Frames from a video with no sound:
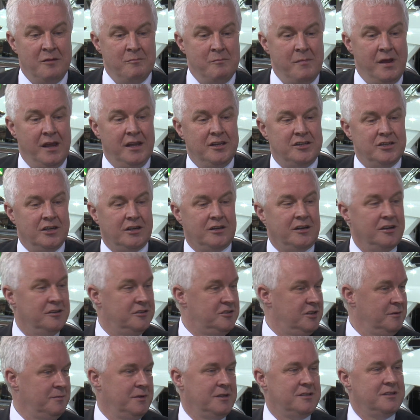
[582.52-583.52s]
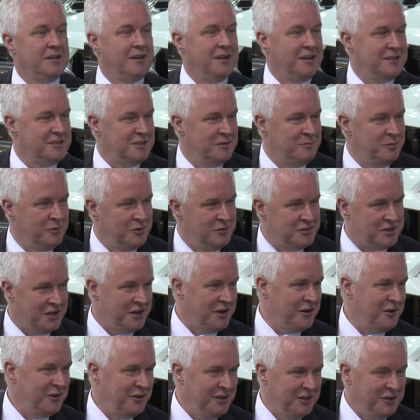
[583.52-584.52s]
a major contributor, I suppose,
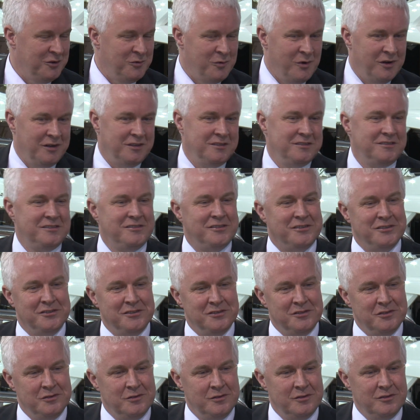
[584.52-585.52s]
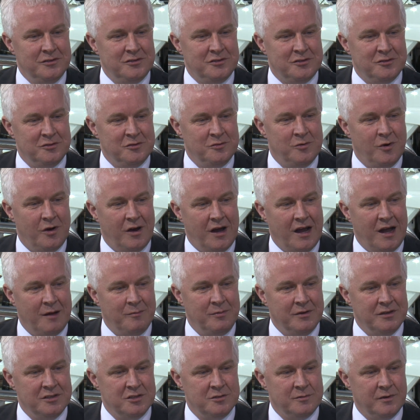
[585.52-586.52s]
in our little world to what
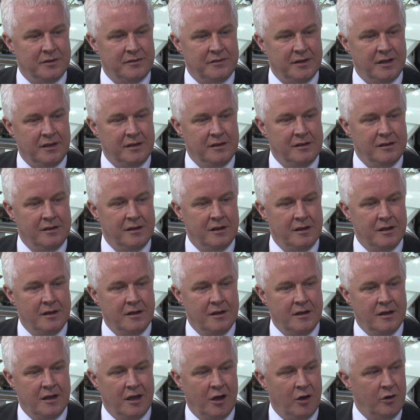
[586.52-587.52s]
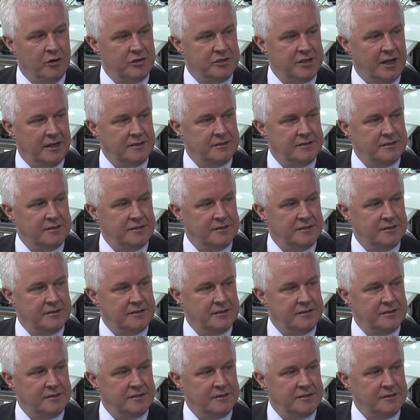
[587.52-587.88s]
happens within our